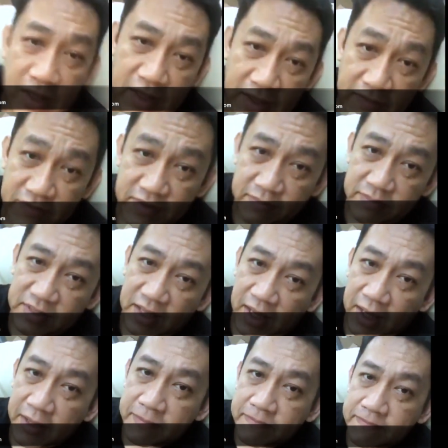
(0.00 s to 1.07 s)
of have some
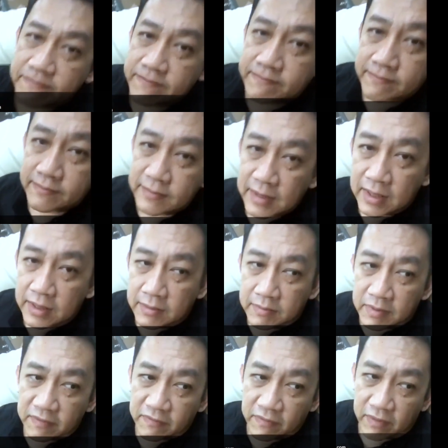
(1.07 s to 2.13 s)
time
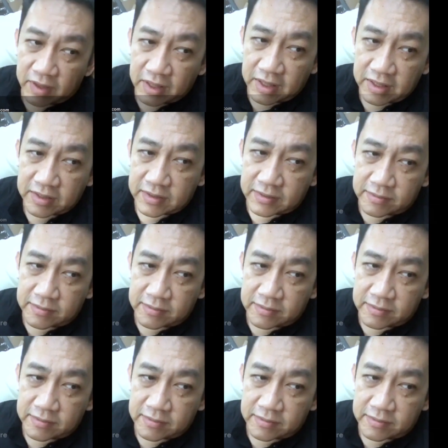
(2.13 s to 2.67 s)
before I hit